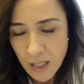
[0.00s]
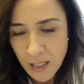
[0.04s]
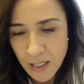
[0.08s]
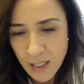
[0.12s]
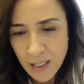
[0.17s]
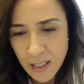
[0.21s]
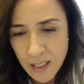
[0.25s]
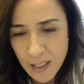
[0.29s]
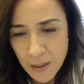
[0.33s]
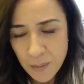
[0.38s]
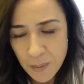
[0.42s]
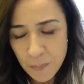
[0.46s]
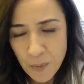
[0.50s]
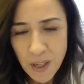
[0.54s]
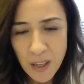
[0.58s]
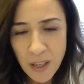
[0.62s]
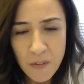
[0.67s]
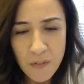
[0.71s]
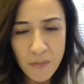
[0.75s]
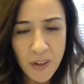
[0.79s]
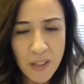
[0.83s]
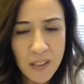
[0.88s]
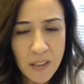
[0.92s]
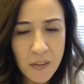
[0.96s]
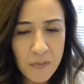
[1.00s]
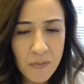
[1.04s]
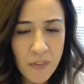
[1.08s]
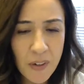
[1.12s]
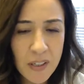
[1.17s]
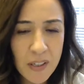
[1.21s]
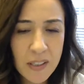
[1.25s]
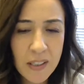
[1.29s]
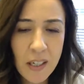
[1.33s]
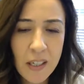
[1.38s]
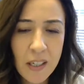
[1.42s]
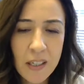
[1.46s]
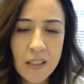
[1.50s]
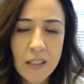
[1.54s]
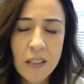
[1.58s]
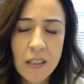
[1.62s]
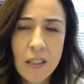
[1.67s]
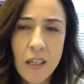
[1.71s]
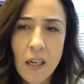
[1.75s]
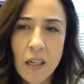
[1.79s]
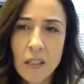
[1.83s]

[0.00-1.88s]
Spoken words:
well, I find it fascinating